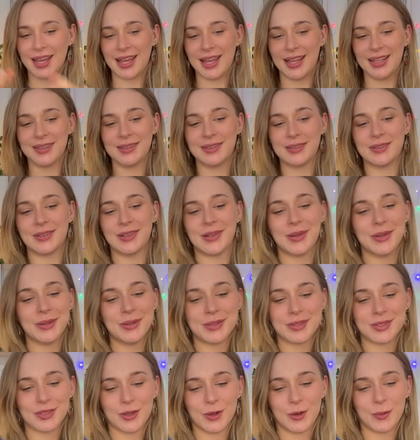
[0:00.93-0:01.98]
Hello,
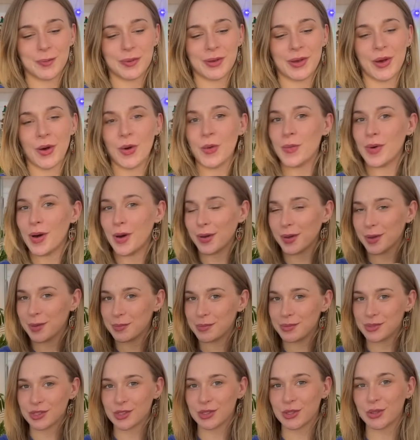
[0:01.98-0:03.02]
Scorpio.
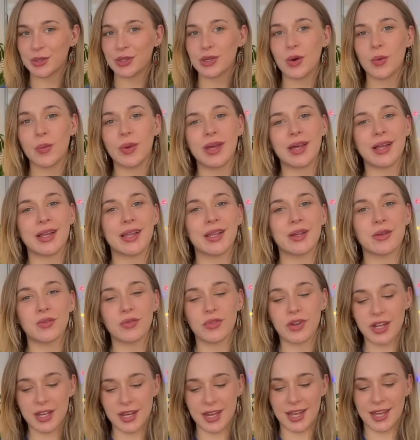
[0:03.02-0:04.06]
Welcome to your weekly
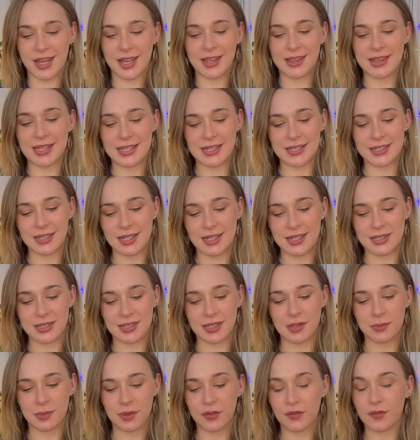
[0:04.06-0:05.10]
reading. This is
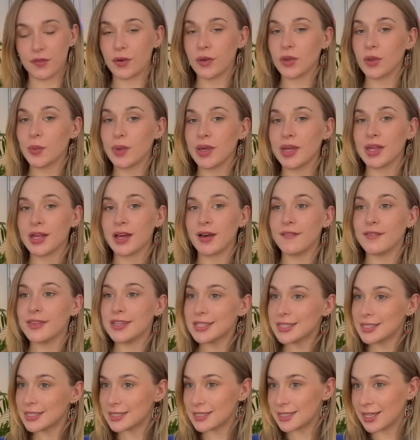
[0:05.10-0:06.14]
going to be for the week of the
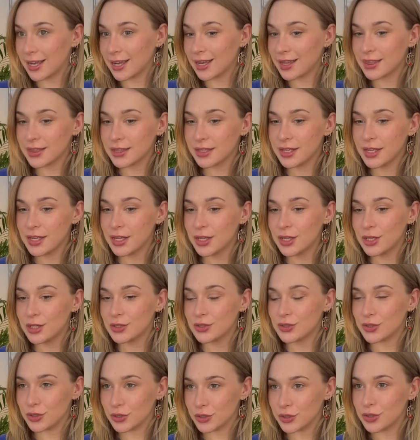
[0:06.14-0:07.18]
6th
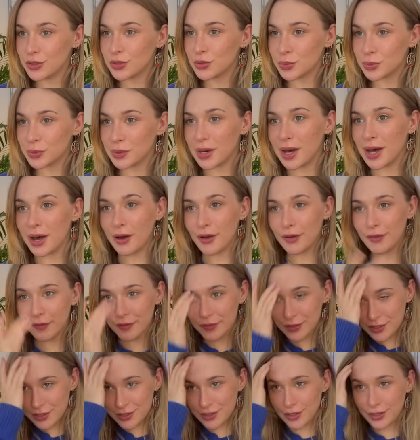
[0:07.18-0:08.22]
to the 12th.
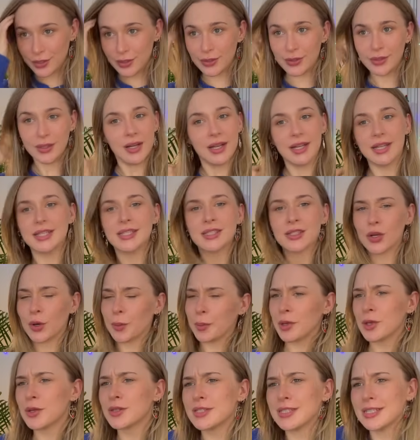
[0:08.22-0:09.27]
So it's
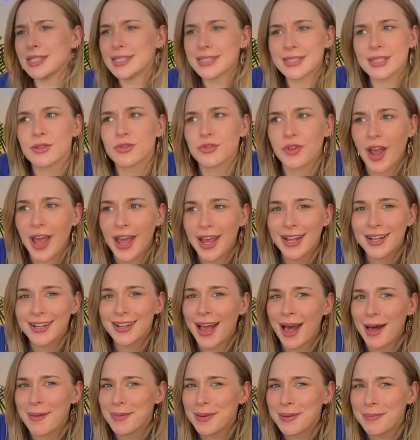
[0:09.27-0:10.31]
Scorpio season, right?
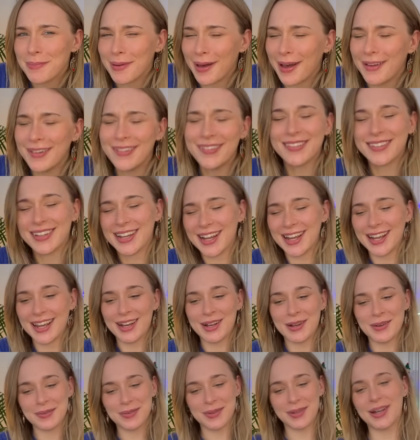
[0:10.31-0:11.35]
Happy birthday. I
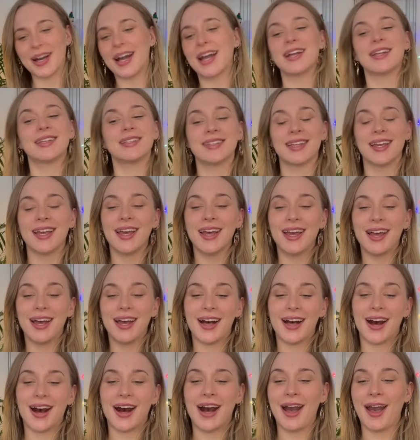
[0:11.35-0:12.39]
hope you guys
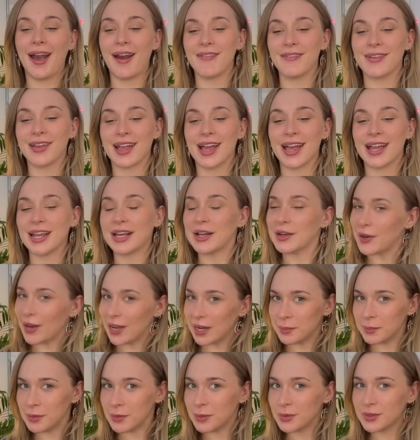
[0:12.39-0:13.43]
are having an
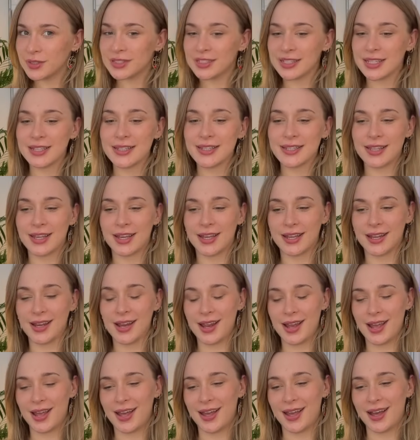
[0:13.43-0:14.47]
incredible
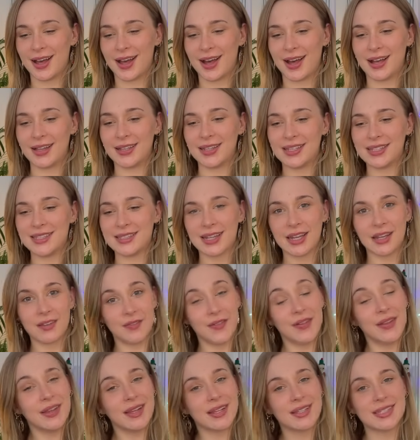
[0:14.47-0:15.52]
season. Let's
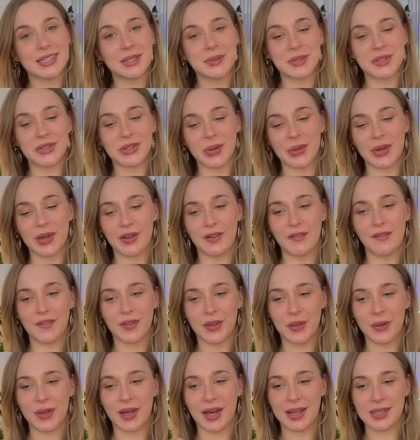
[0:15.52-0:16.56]
dive in. Let's see what's going on for
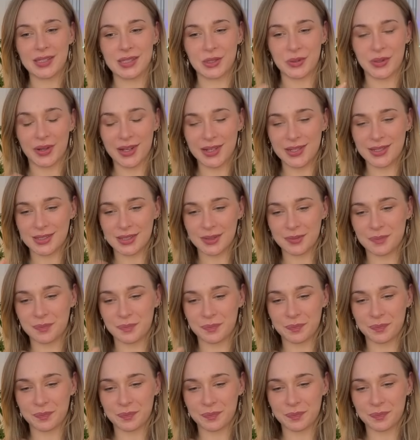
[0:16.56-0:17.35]
you guys, all right?